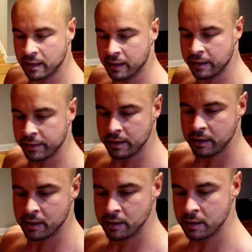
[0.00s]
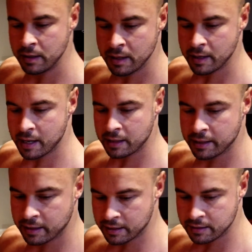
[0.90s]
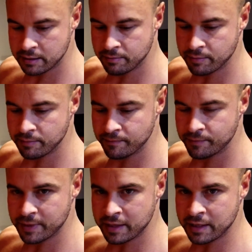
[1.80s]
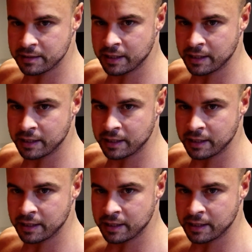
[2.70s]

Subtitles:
I think it